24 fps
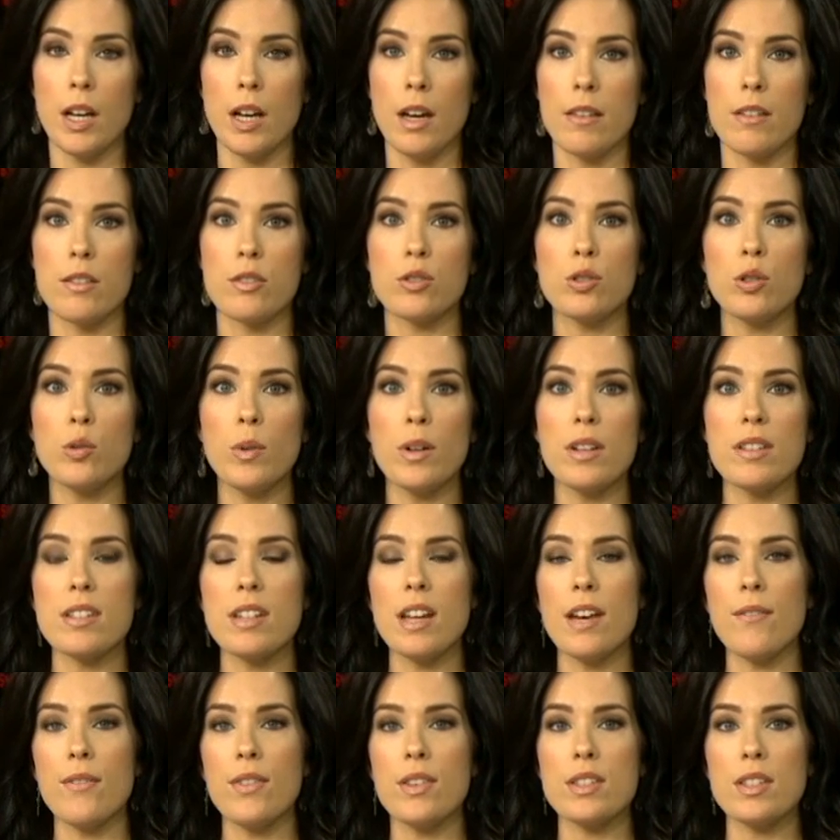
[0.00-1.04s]
The school wants to
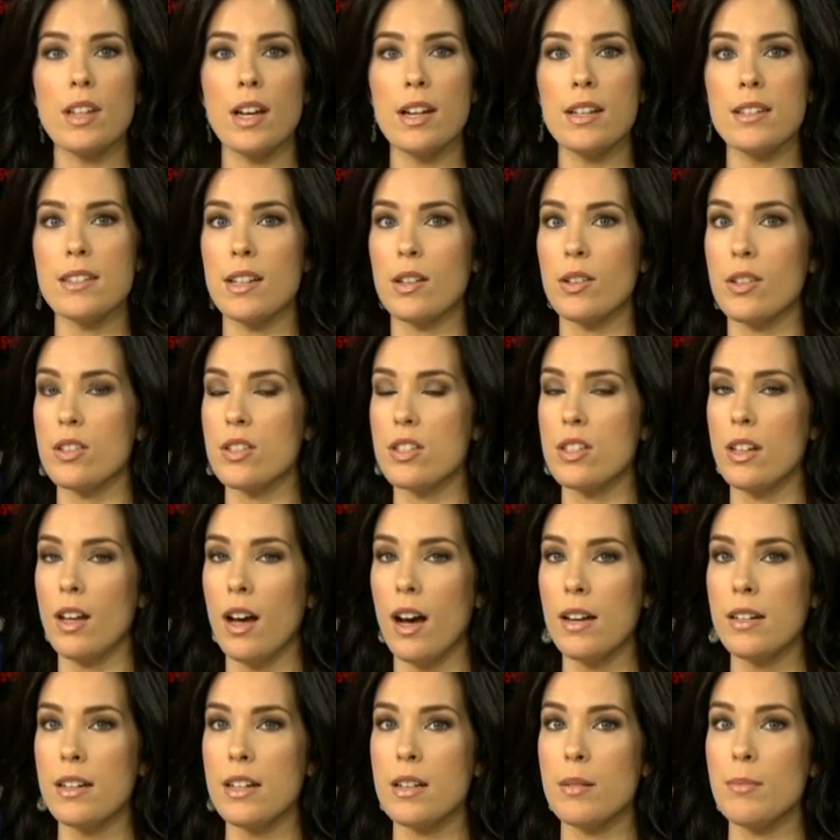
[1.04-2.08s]
emphasize there is
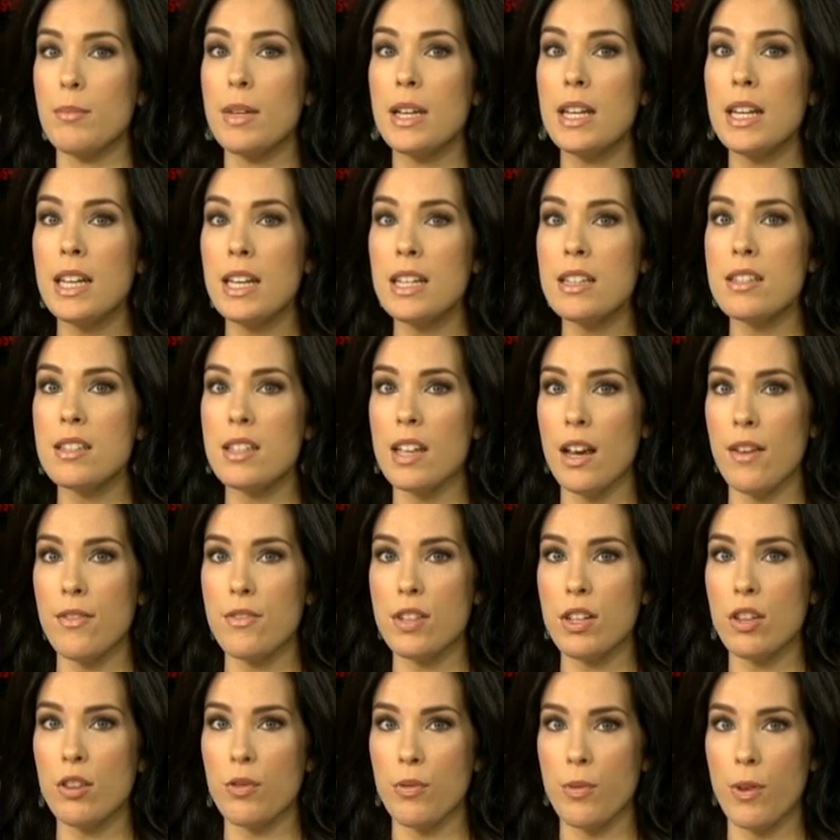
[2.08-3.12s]
not an immediate safety
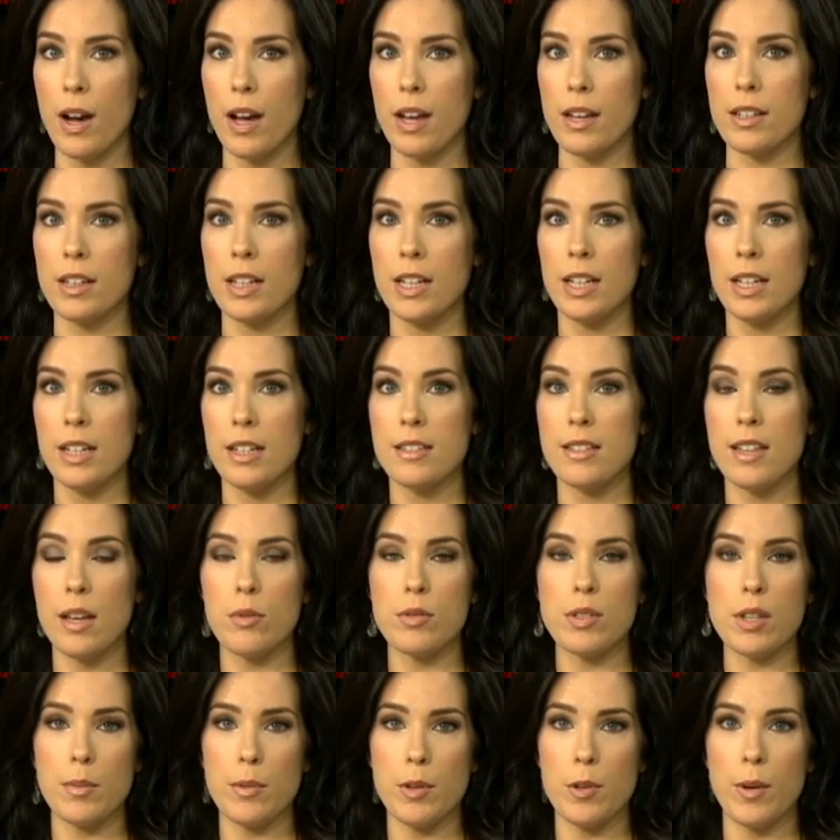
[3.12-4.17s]
threat. Stay with
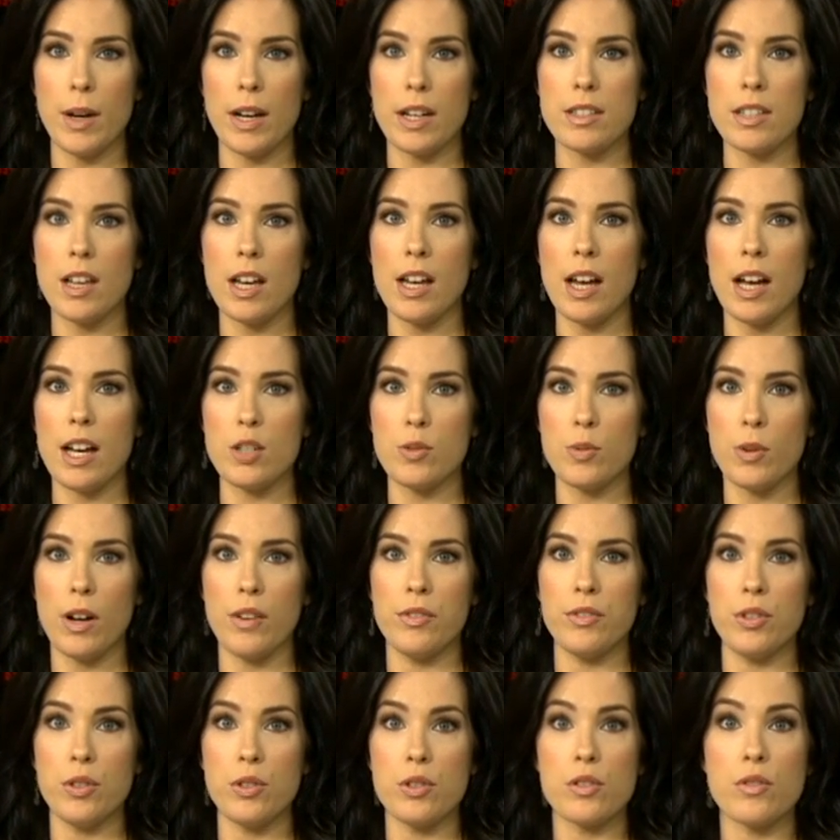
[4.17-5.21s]
W X I I twelve
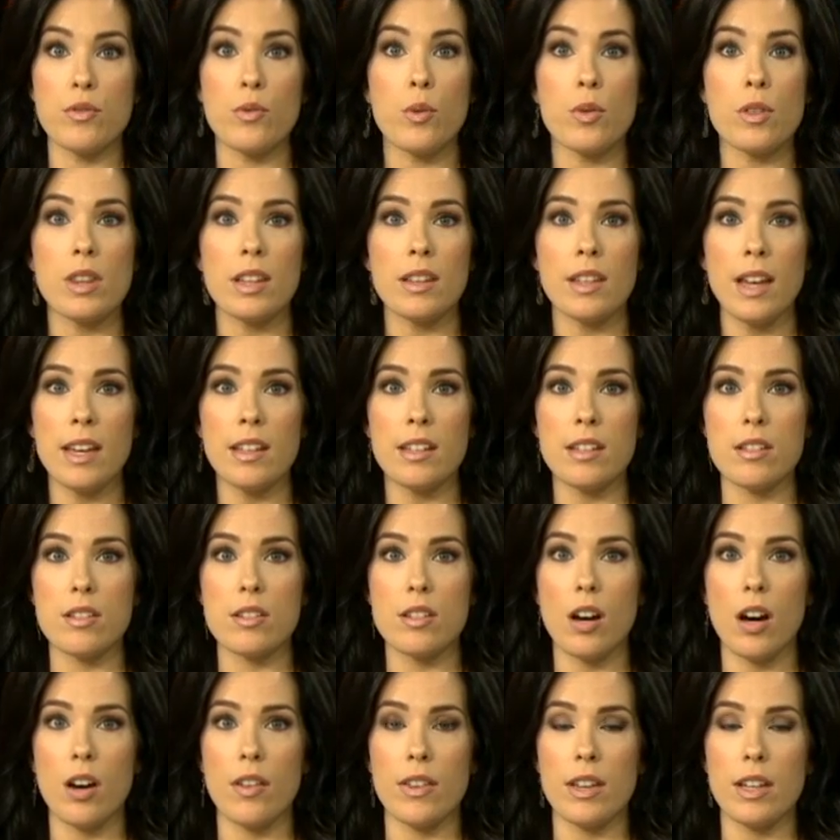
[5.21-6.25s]
News for the latest
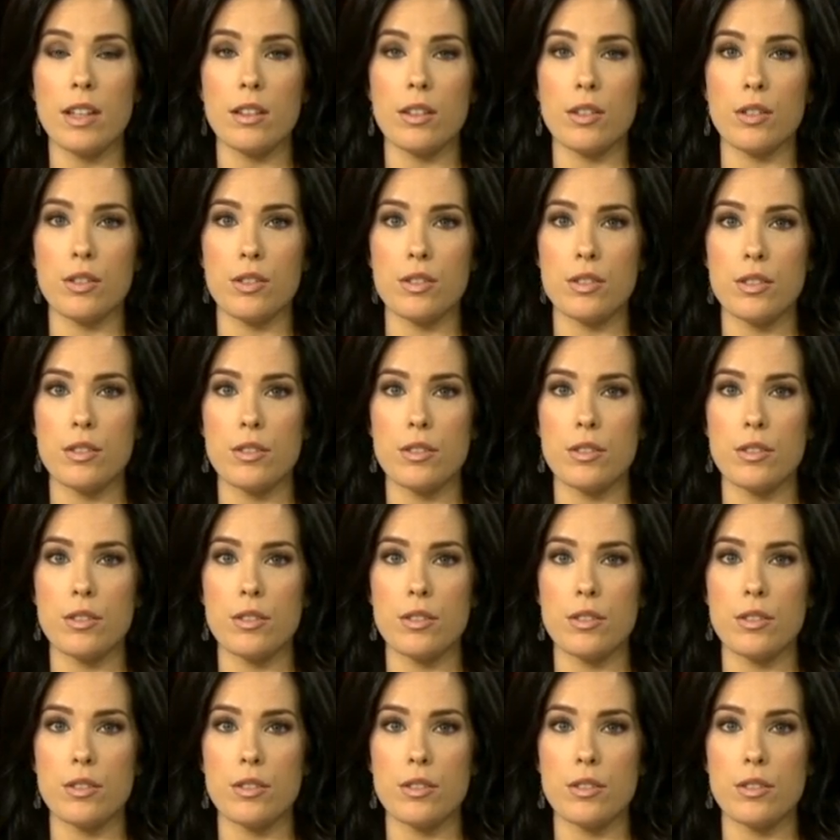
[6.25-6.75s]
on the alert.